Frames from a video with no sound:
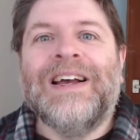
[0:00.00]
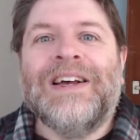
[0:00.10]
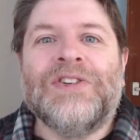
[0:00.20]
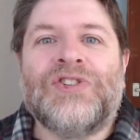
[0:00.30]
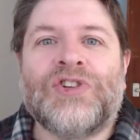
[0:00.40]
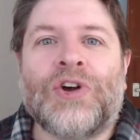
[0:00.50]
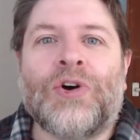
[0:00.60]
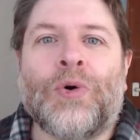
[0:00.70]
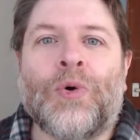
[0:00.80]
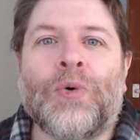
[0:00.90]

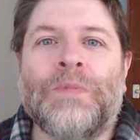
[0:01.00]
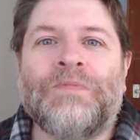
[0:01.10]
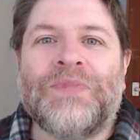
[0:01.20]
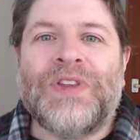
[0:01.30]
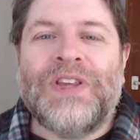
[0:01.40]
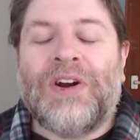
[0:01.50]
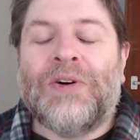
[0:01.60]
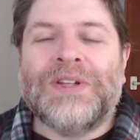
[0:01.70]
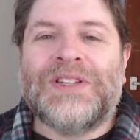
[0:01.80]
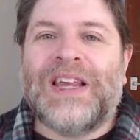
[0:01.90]
so
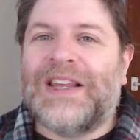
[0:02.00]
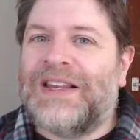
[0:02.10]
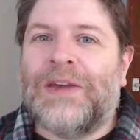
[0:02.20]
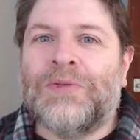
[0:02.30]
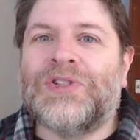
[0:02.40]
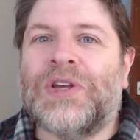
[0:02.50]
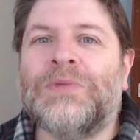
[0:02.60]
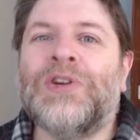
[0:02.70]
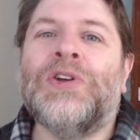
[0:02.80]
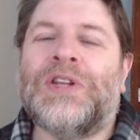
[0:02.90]
it was a
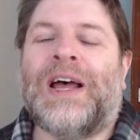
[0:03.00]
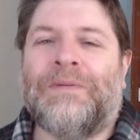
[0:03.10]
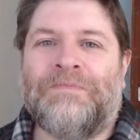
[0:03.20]
good time.